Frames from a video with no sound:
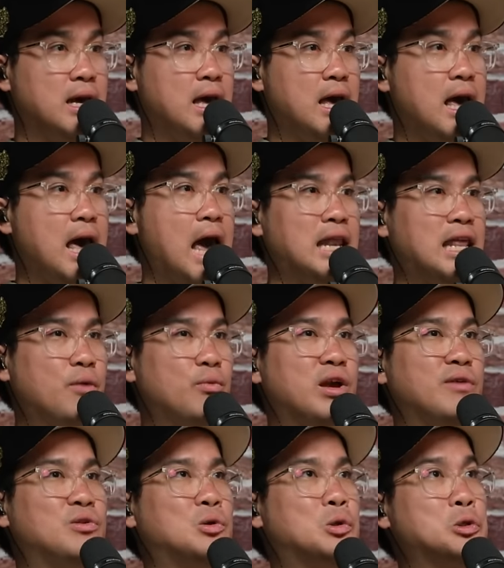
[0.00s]
yeah, yeah, true. And then
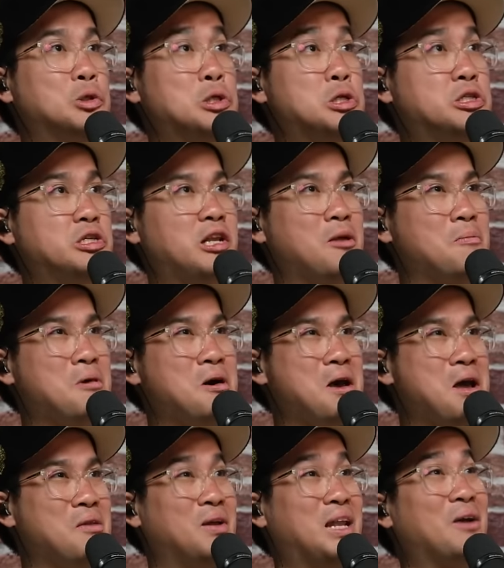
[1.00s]
we have to go to the
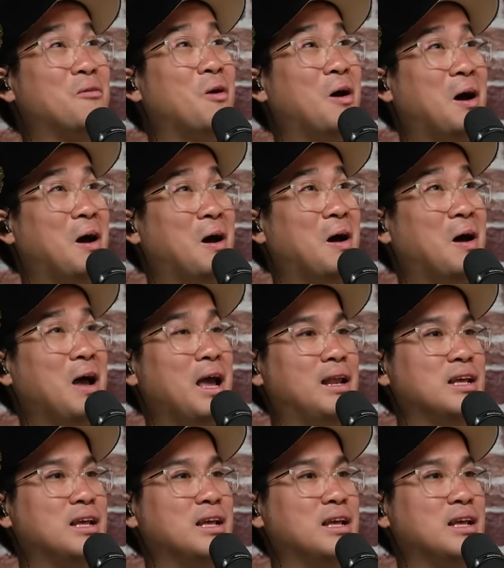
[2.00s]
cinema, and we're like, wow.